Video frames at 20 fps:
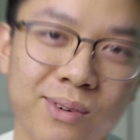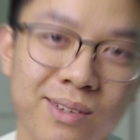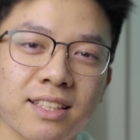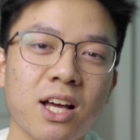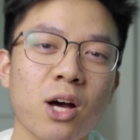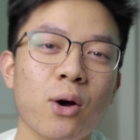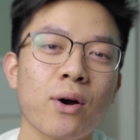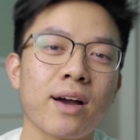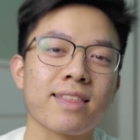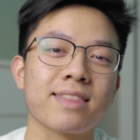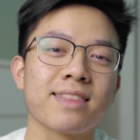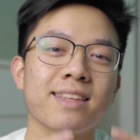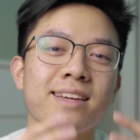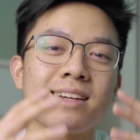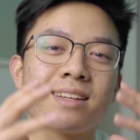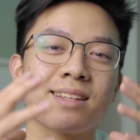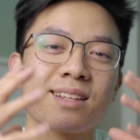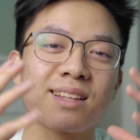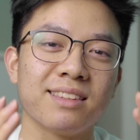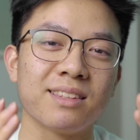Now, I
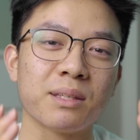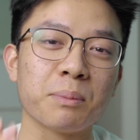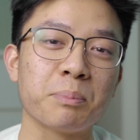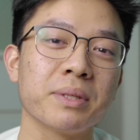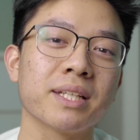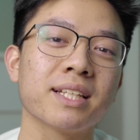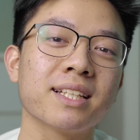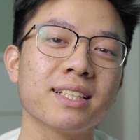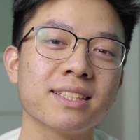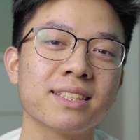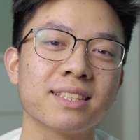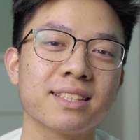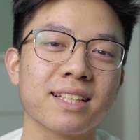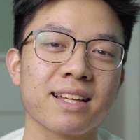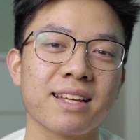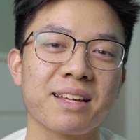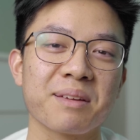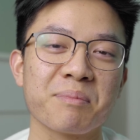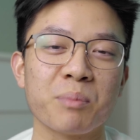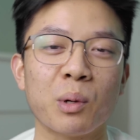think the biggest
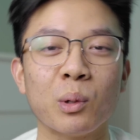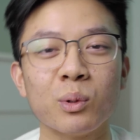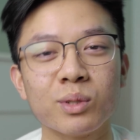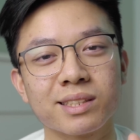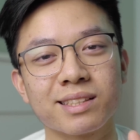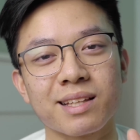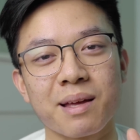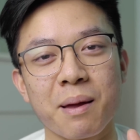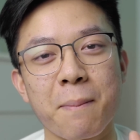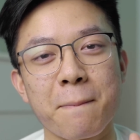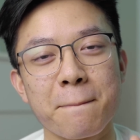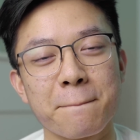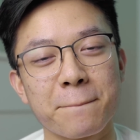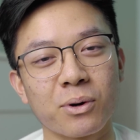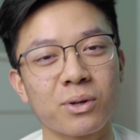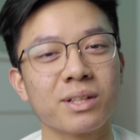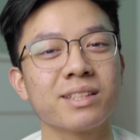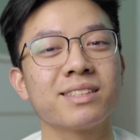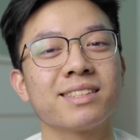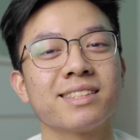and most
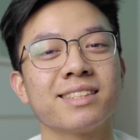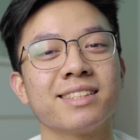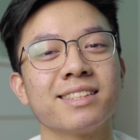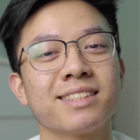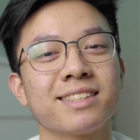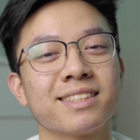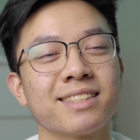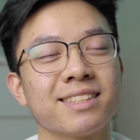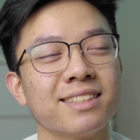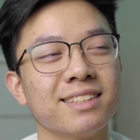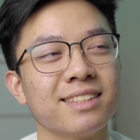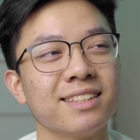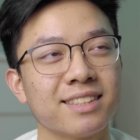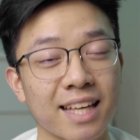important